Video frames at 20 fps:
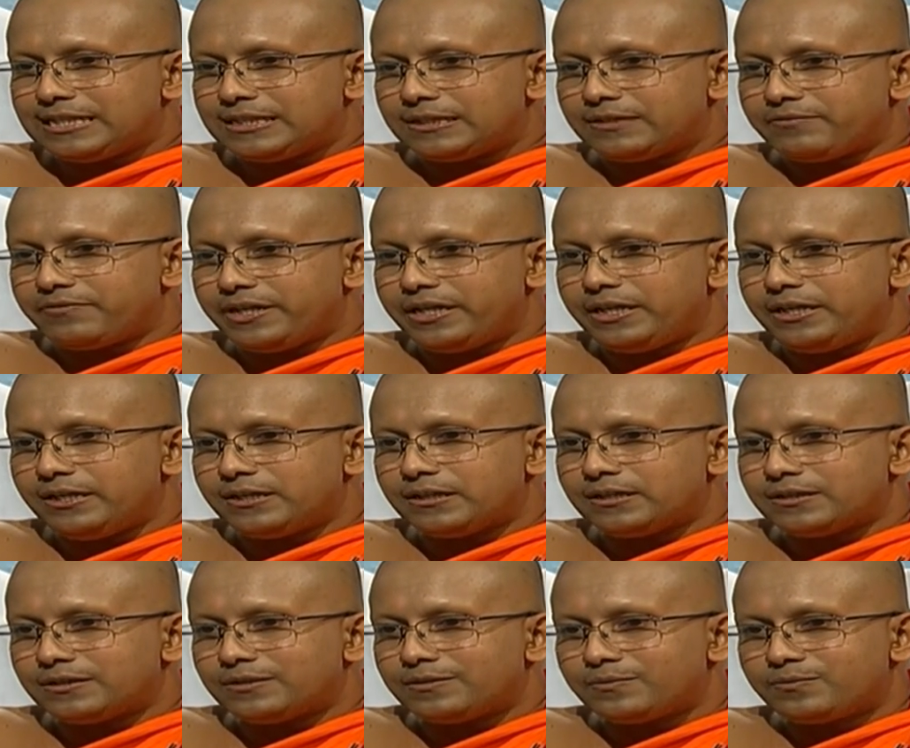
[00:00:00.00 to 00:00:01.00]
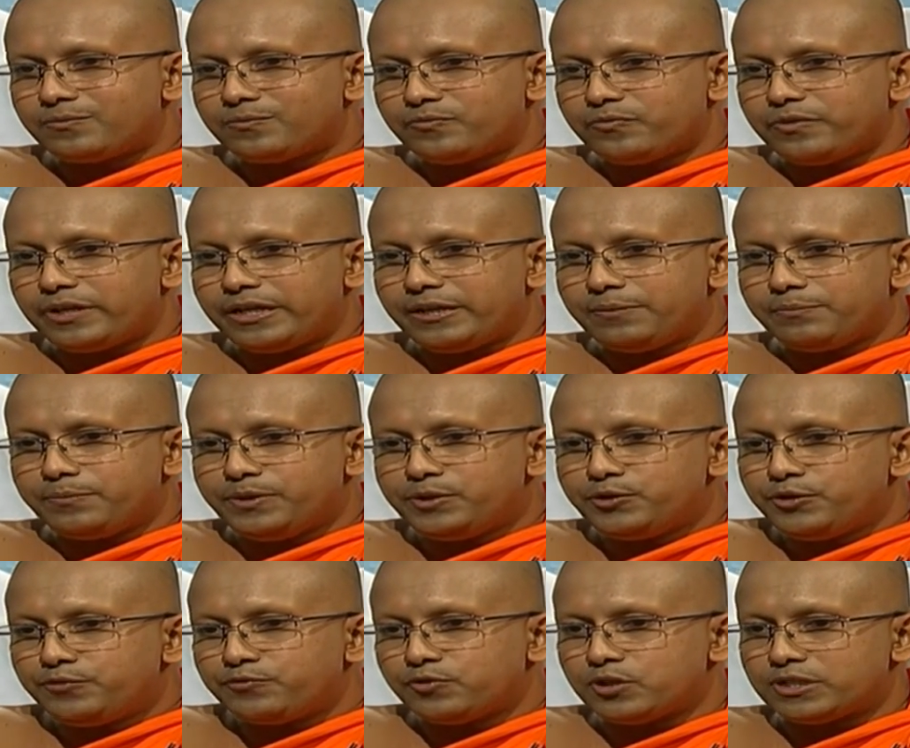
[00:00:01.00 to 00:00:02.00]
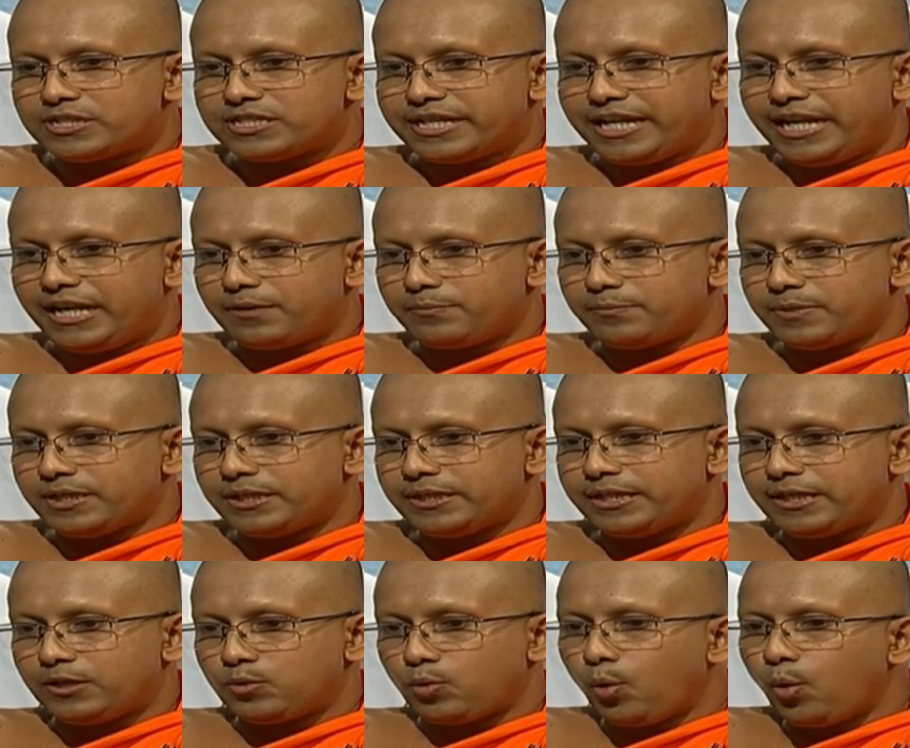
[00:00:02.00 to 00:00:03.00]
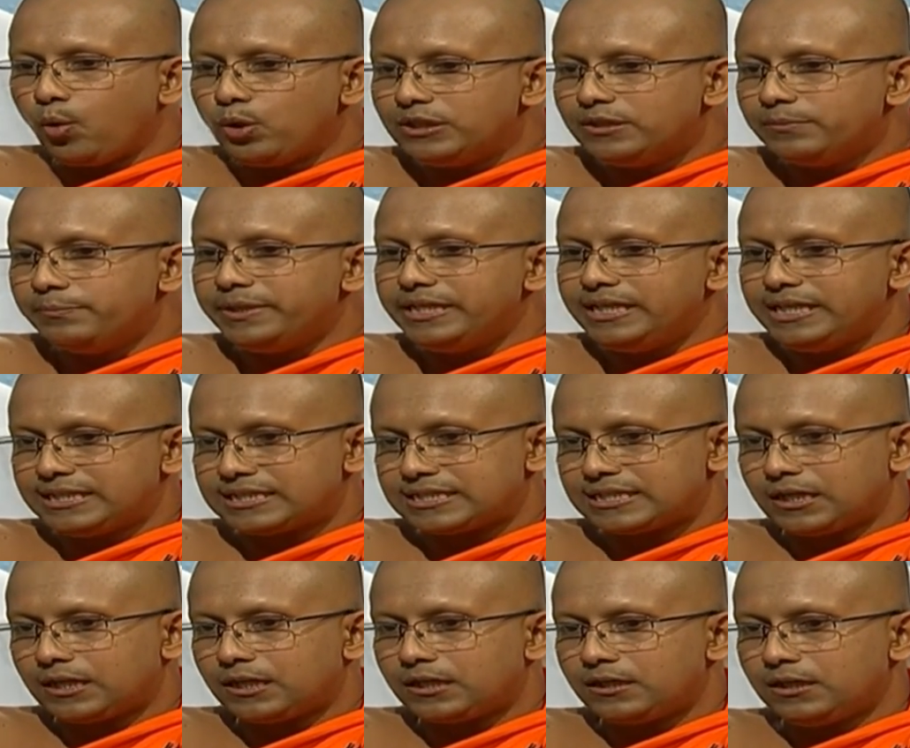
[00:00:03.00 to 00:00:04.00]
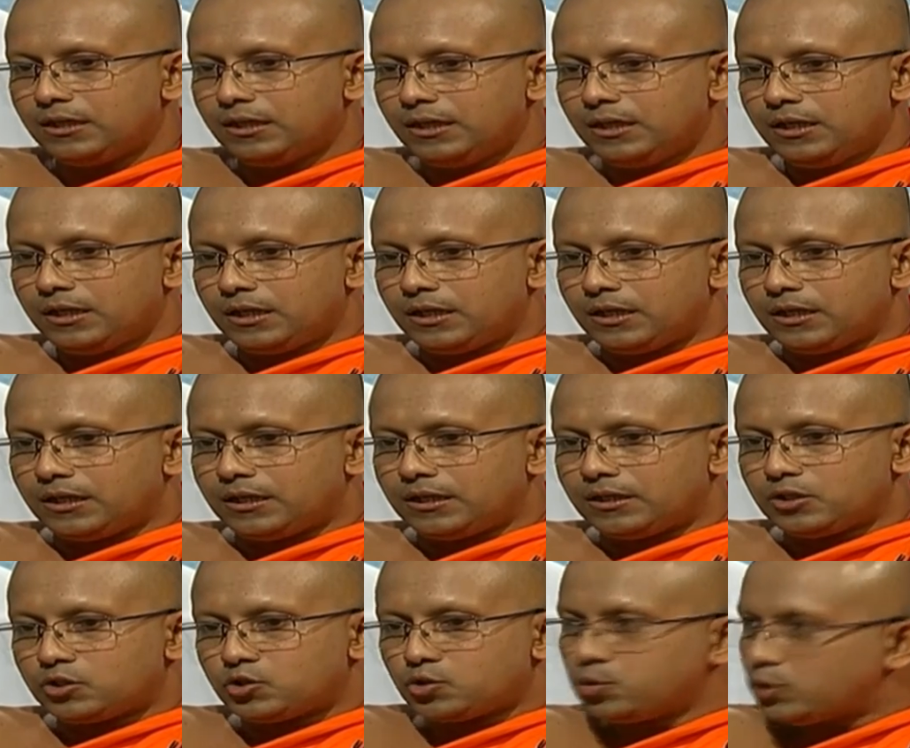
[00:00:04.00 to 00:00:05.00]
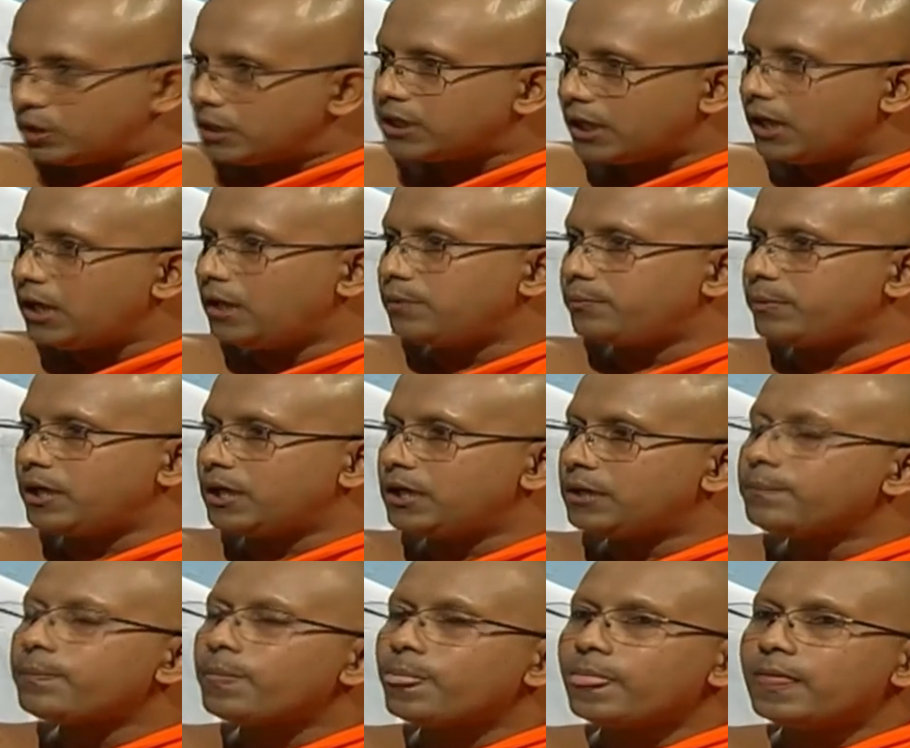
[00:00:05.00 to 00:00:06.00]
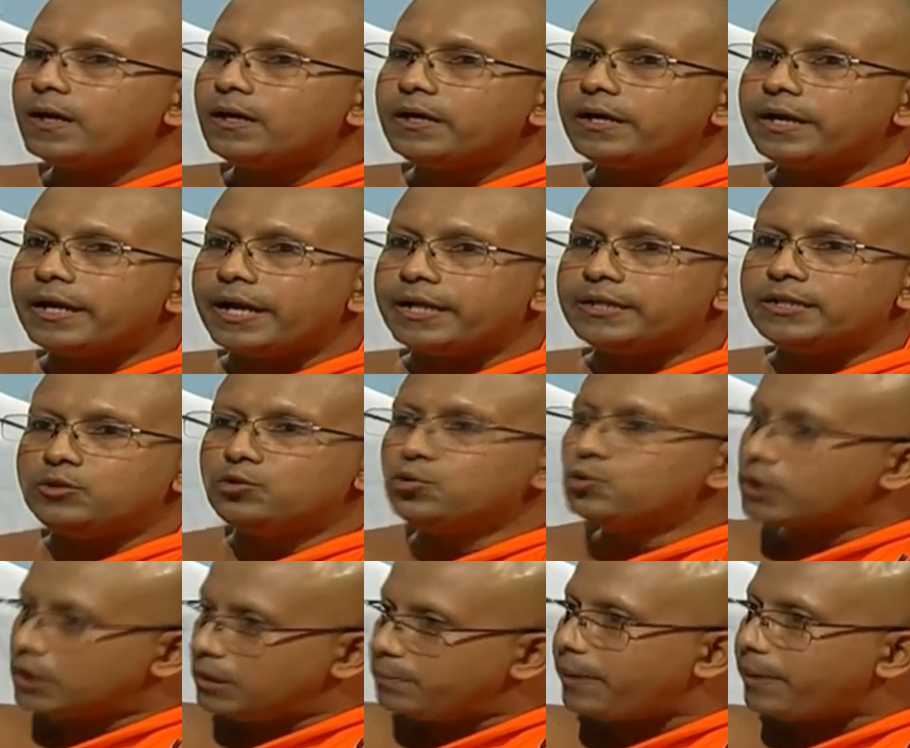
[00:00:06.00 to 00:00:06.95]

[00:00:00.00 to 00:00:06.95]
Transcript: very beautiful statement that all the beings are sukha kama and dukkha